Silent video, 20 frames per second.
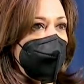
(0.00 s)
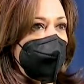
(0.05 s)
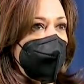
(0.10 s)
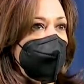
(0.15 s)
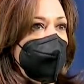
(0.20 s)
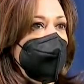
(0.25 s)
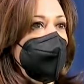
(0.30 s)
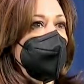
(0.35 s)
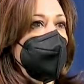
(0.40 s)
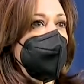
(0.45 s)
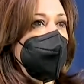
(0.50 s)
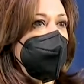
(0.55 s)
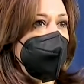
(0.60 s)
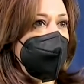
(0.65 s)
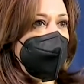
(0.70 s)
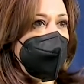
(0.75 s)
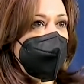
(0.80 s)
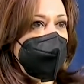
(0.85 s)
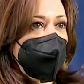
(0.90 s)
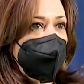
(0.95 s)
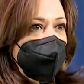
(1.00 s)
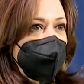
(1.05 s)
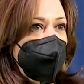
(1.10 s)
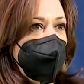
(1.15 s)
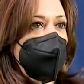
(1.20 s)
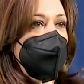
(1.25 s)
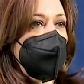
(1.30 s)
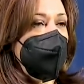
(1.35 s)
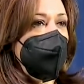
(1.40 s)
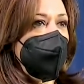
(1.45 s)
unimpaired,
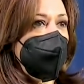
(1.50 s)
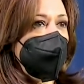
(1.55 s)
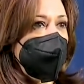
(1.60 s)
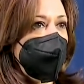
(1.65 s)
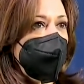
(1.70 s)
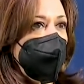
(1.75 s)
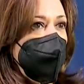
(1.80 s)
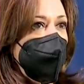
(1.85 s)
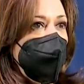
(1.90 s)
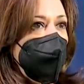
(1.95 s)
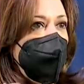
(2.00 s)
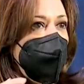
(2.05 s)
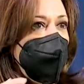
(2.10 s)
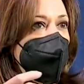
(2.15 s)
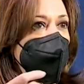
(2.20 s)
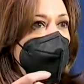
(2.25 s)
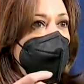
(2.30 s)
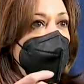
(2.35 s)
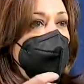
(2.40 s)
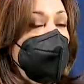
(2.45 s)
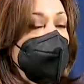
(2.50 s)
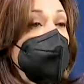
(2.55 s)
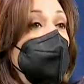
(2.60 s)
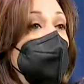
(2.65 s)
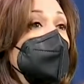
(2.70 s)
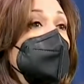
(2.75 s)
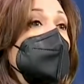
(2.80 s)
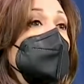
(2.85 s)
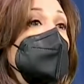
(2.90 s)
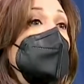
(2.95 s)
unimpeded, to
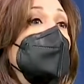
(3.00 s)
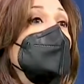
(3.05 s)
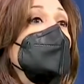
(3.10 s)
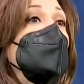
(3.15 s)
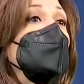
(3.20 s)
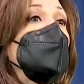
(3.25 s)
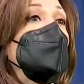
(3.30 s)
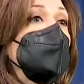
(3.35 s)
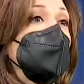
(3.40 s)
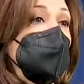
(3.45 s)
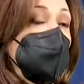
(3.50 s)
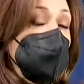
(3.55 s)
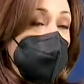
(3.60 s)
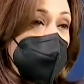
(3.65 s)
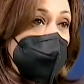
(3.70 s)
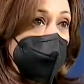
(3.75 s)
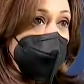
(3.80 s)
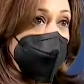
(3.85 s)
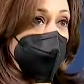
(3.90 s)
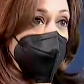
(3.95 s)
determine their own future.